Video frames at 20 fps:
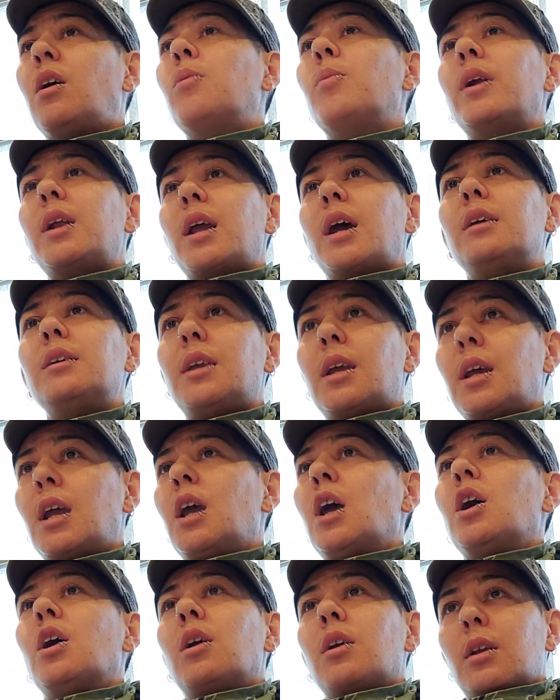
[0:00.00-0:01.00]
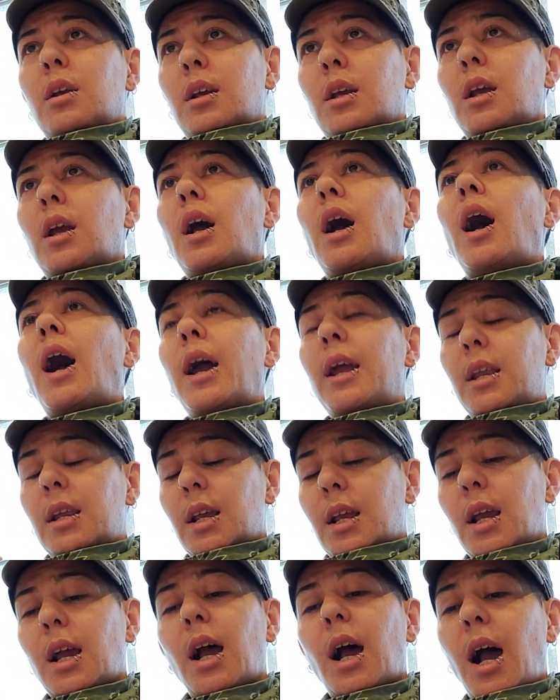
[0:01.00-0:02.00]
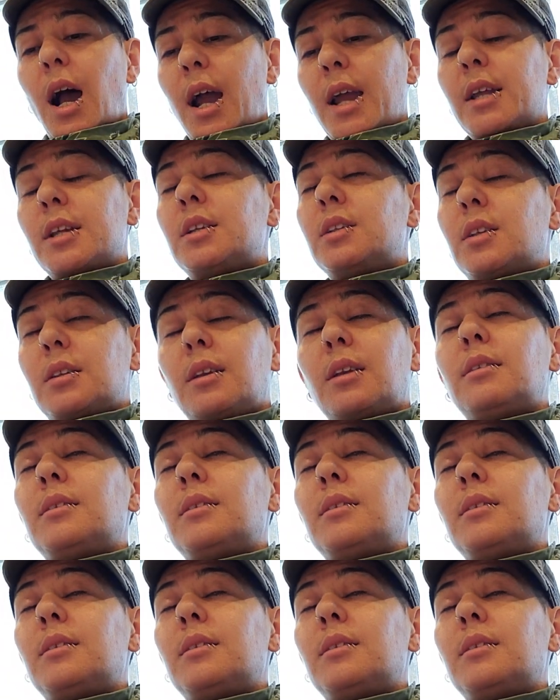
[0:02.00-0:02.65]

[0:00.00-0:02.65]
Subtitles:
I've been listening quite long time.